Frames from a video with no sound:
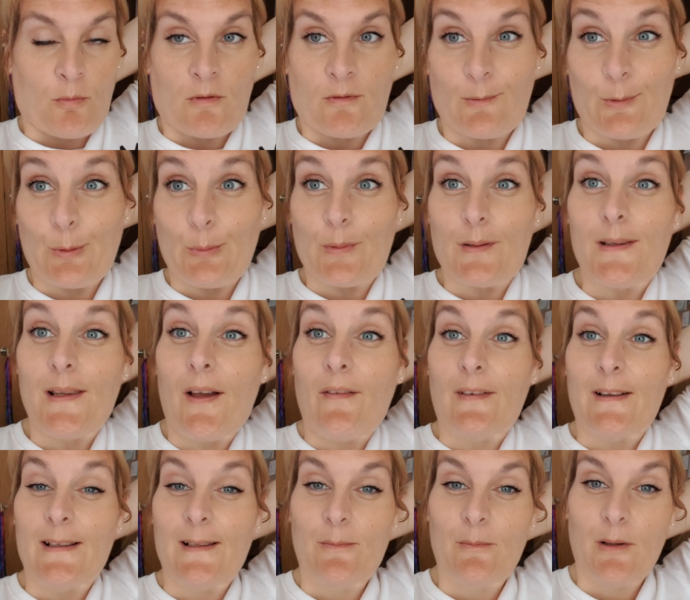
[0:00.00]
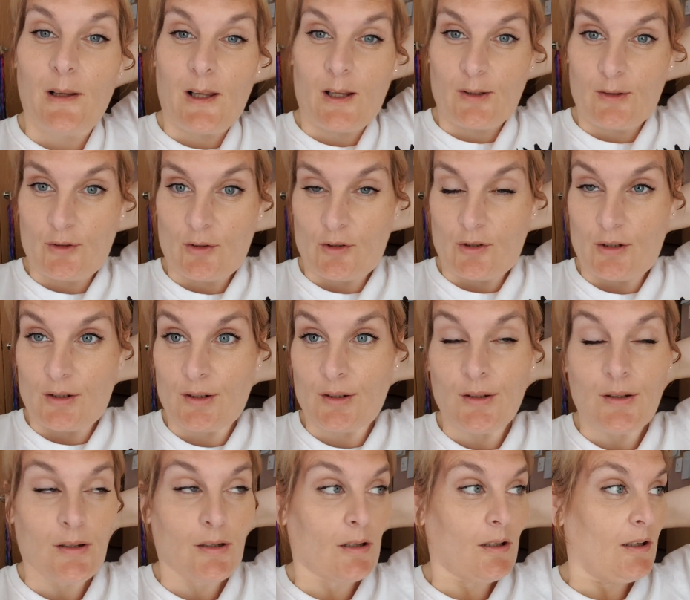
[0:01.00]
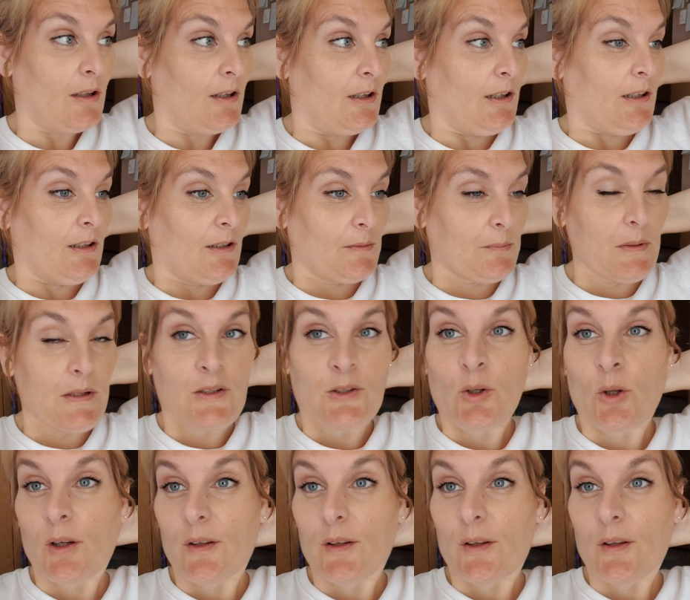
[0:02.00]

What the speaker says: Reuben's having some lunch. Me and John